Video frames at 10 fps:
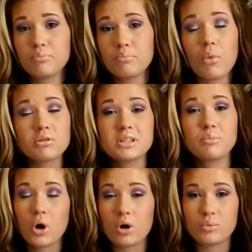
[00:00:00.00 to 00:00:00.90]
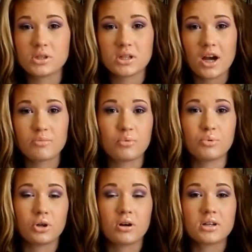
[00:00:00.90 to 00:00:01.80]
multi-purpose type of
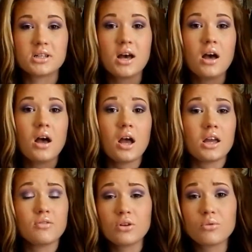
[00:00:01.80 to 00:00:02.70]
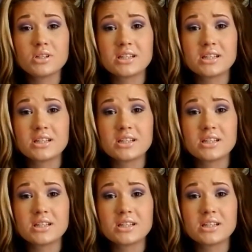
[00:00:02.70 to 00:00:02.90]
product. Even though it's